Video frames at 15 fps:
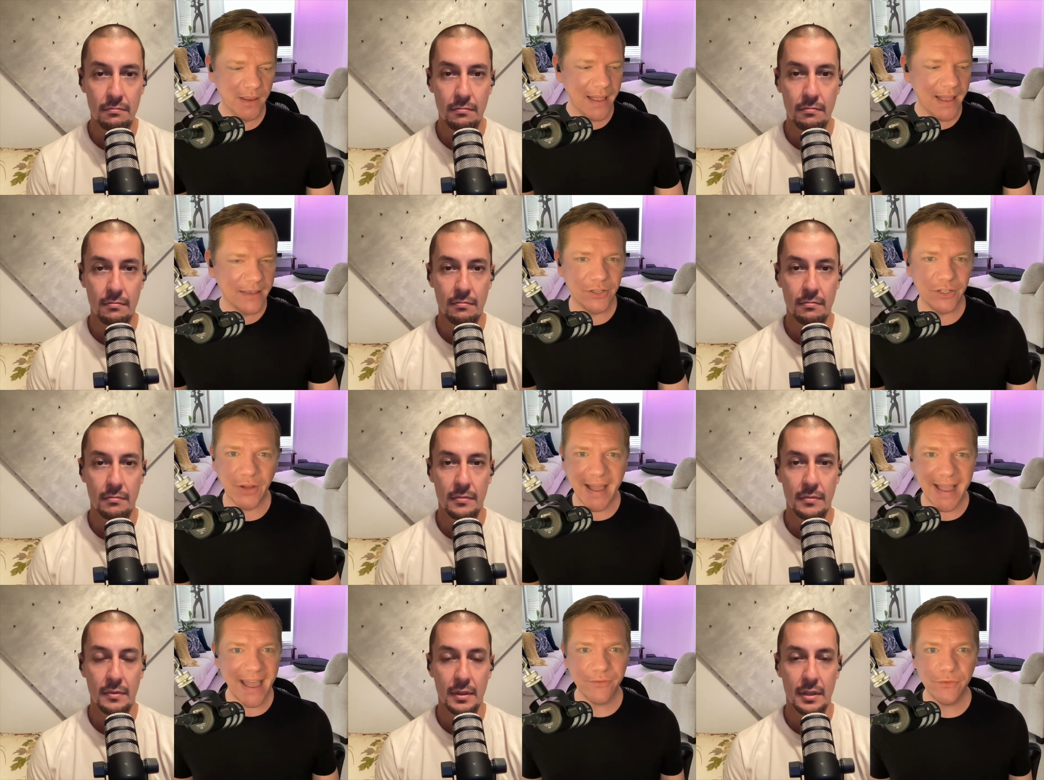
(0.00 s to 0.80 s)
Speaker 1: You know, I
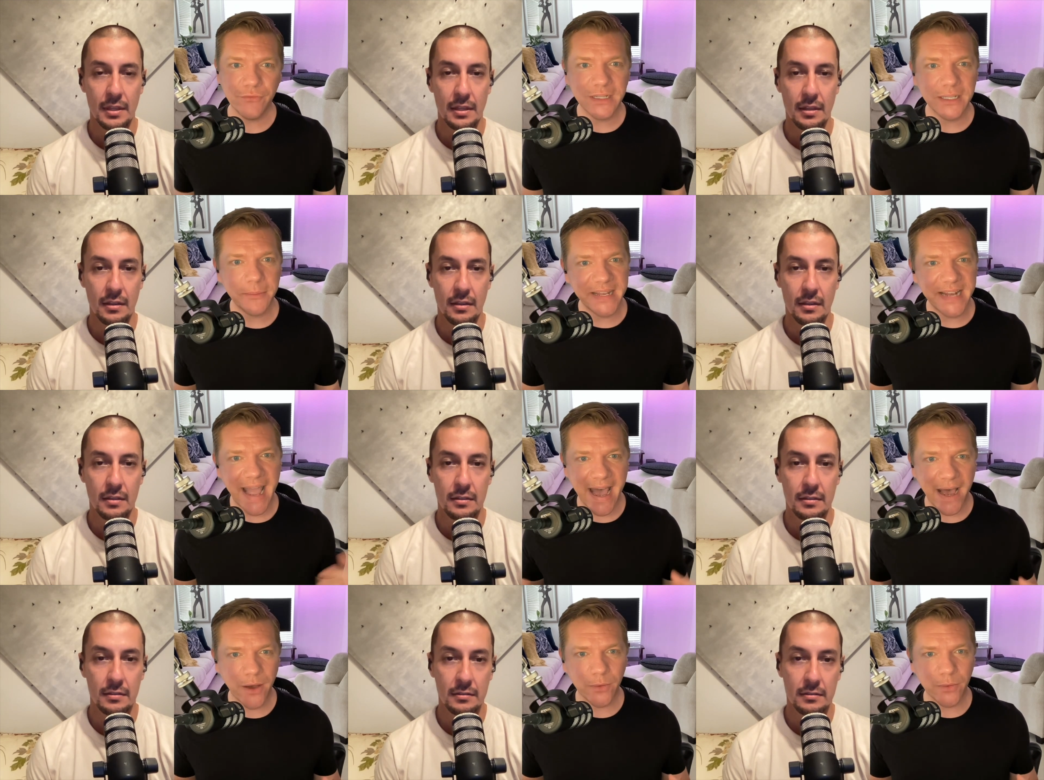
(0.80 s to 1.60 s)
haven't really been
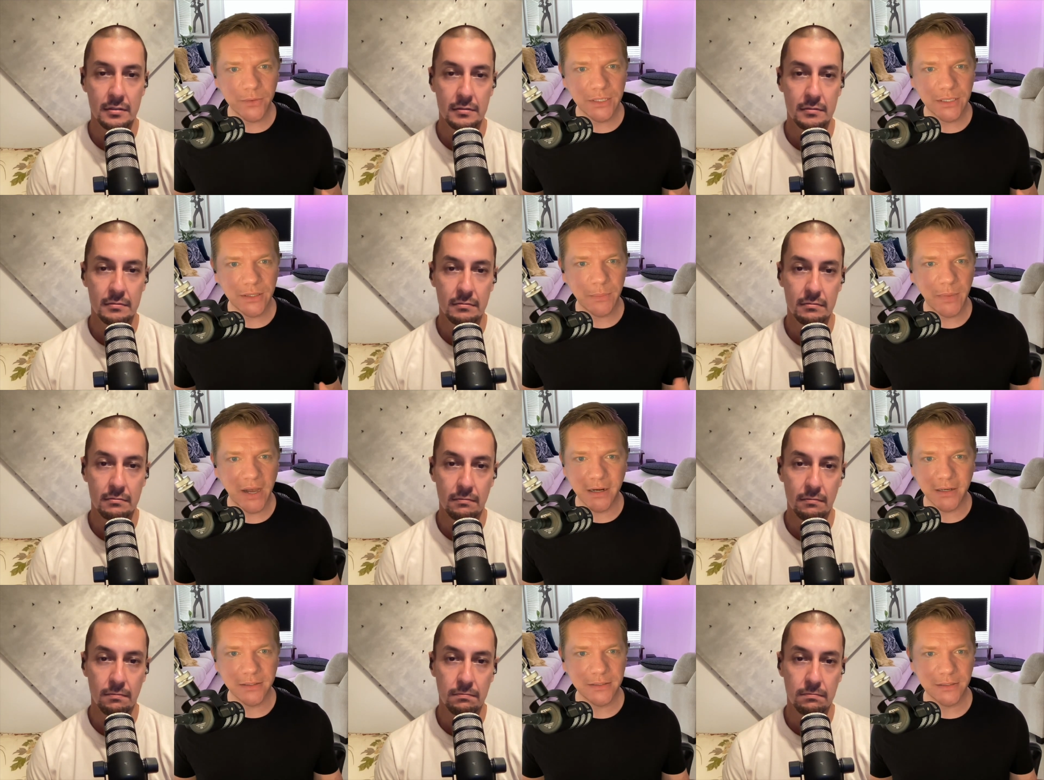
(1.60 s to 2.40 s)
out to the
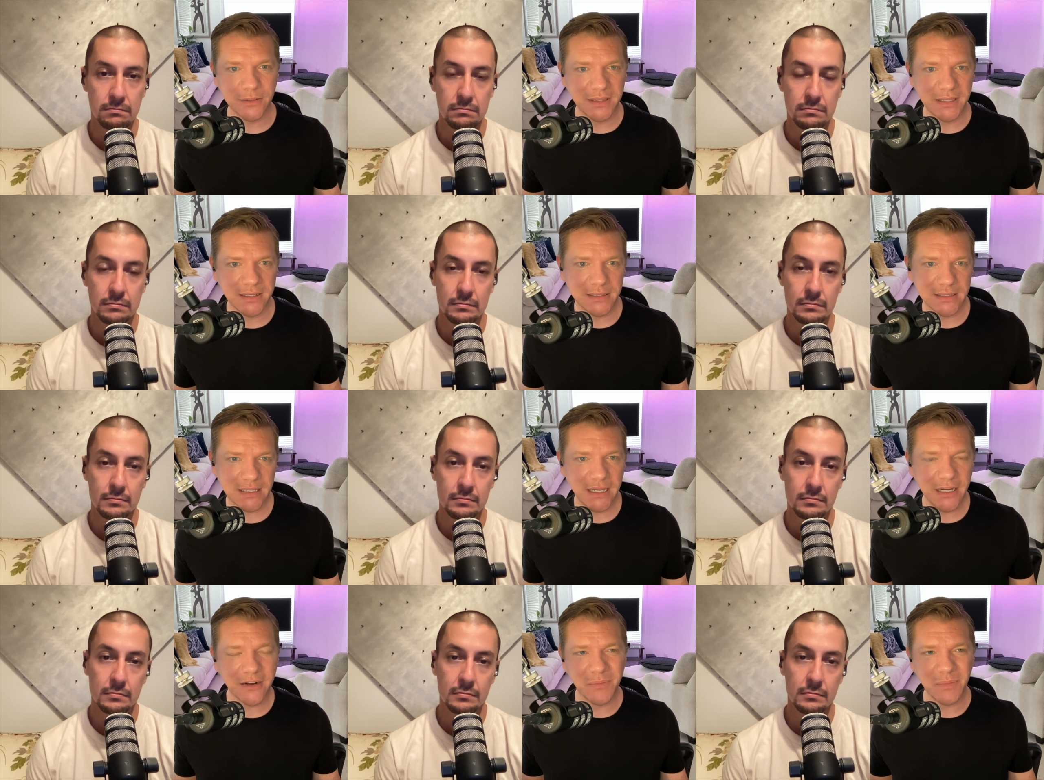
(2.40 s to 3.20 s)
bars or things
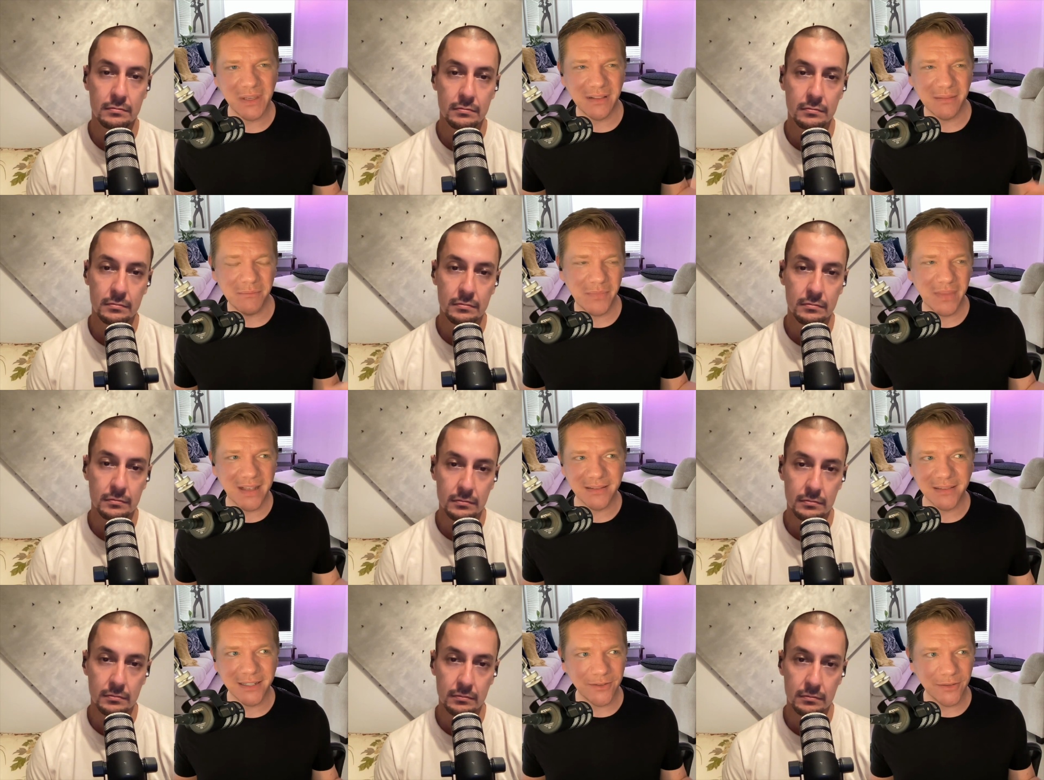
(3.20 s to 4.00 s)
here. I mean, a
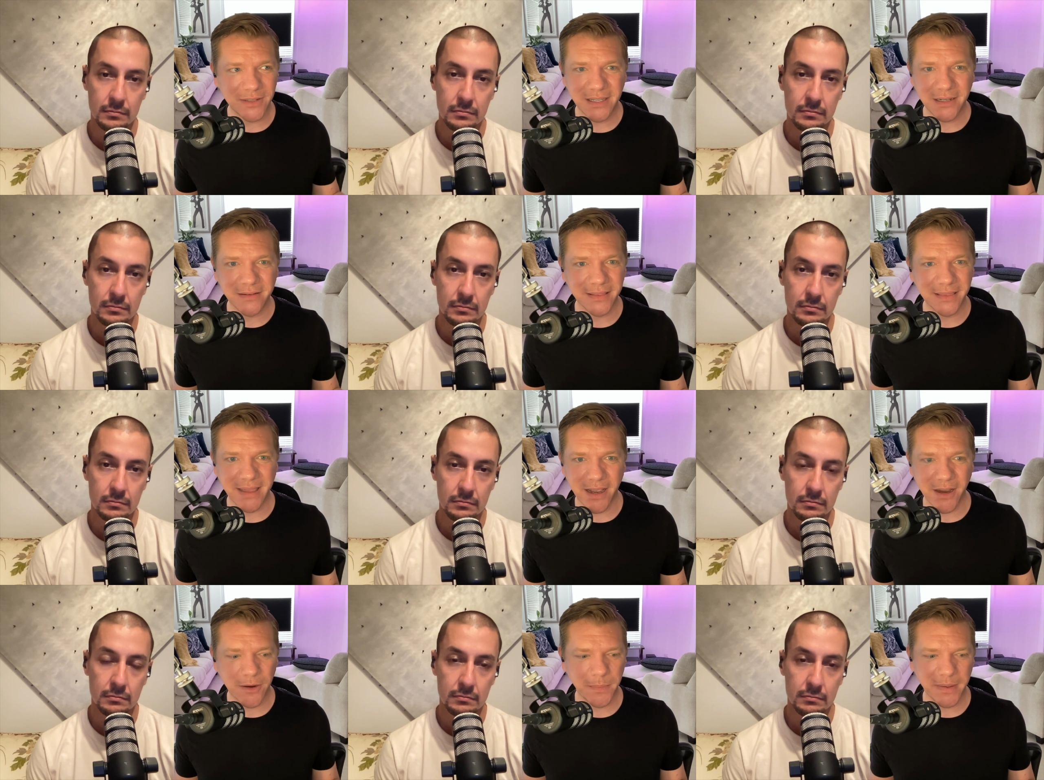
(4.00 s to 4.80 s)
little here and
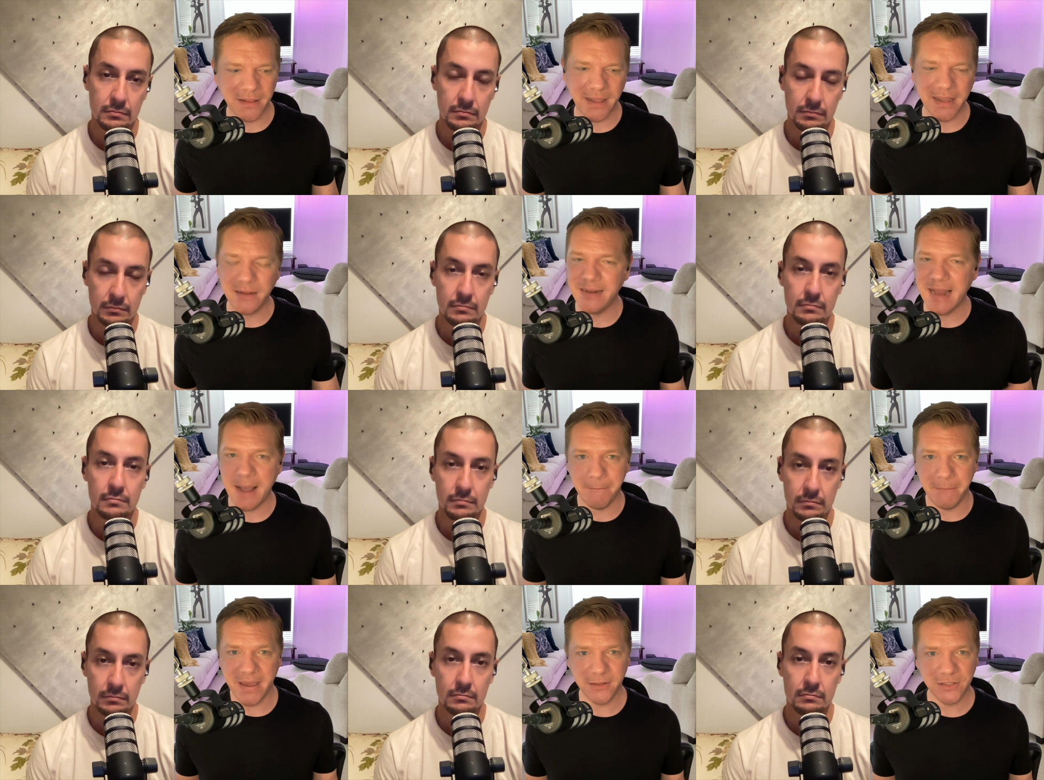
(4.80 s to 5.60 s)
there, but like not
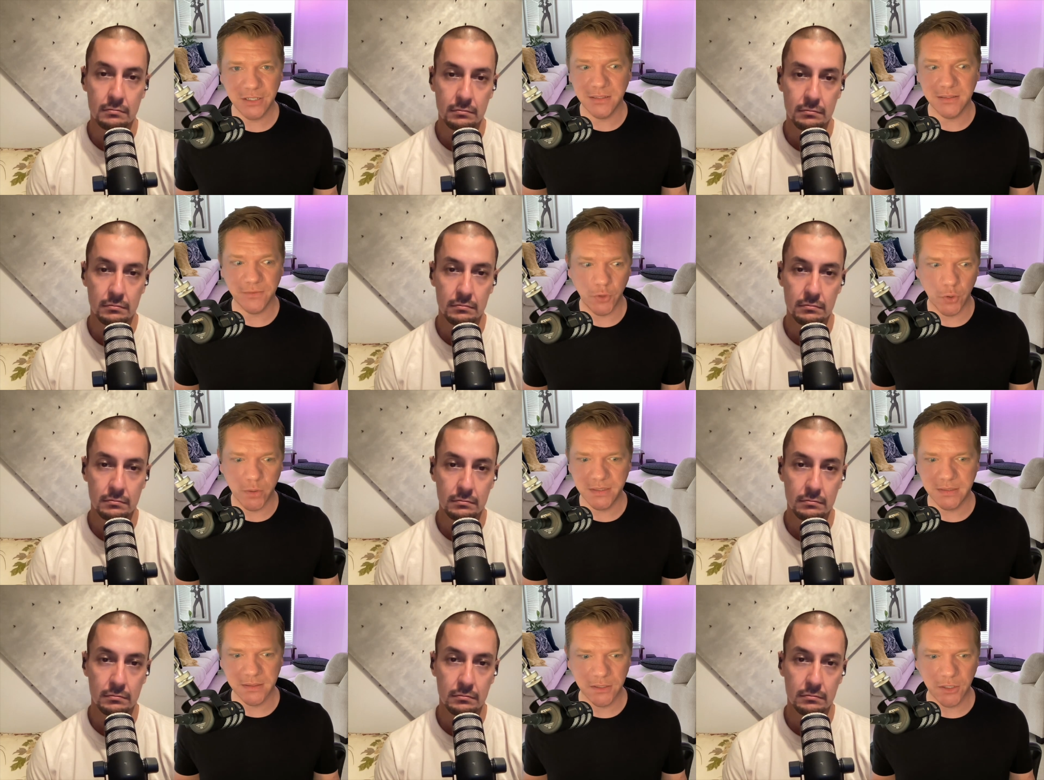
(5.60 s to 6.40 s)
much because of course
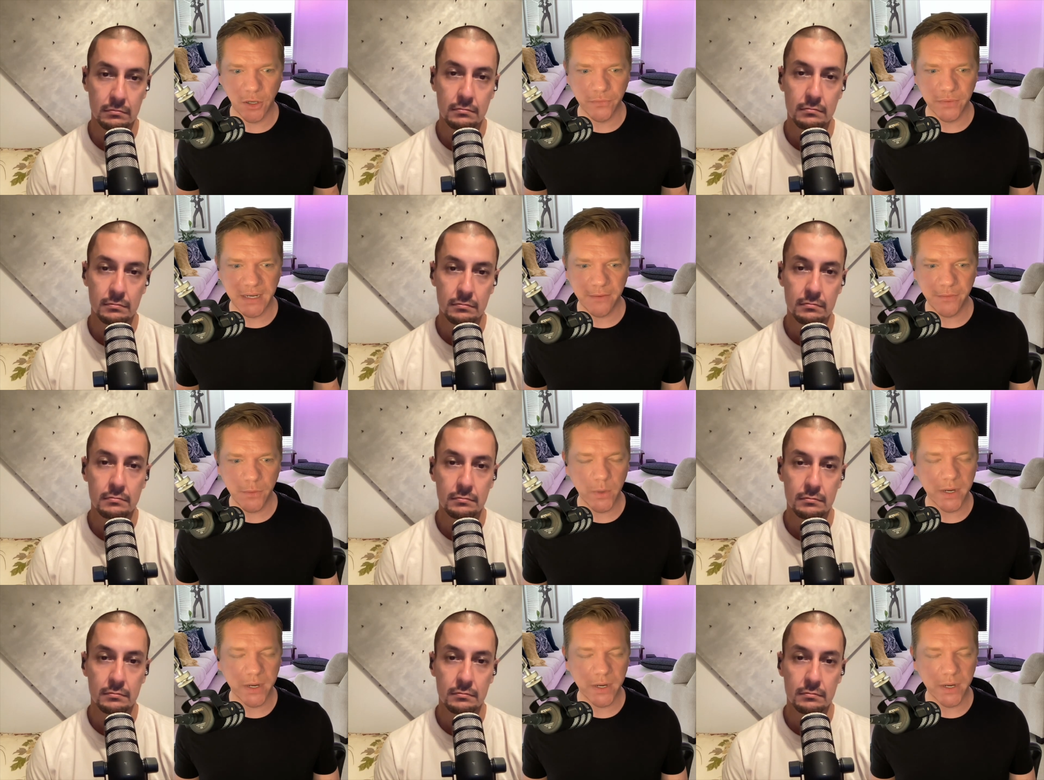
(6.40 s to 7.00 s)
it's COVID everywhere.